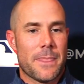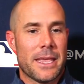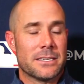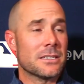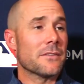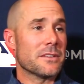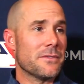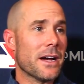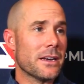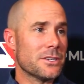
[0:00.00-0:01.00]
It's tough to
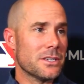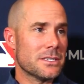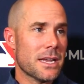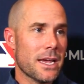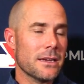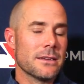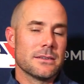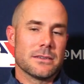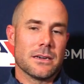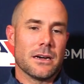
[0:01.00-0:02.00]
find, I should say,
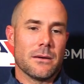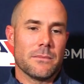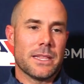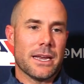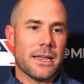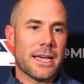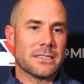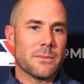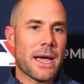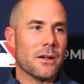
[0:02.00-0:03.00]
that has
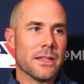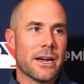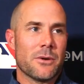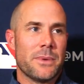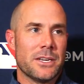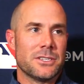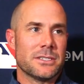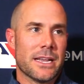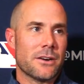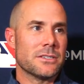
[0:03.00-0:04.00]
some outlier pitches
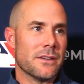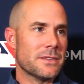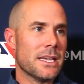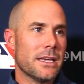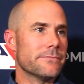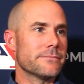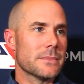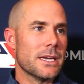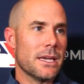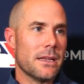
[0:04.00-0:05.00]
that are tough to hit.
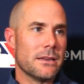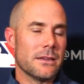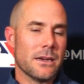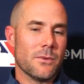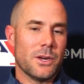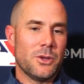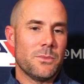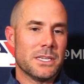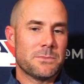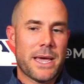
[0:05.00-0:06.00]
And when you
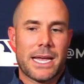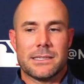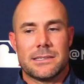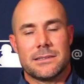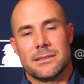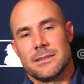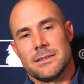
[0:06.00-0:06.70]
miss bats,